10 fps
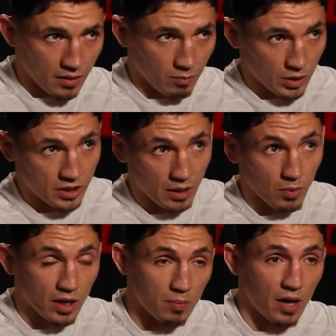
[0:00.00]
which did
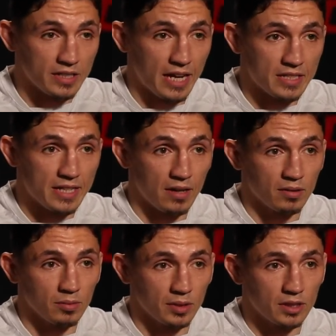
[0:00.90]
work. He brought his hands down,
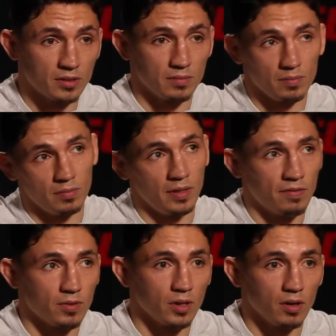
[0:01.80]
which
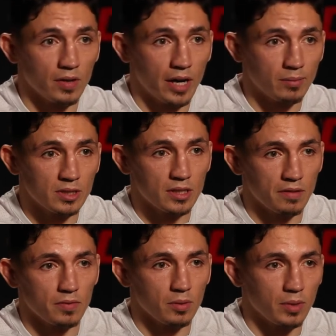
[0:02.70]
left for the overhand, which
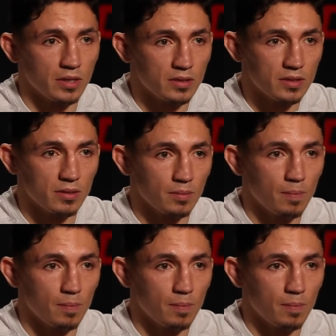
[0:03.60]
left for the win. So.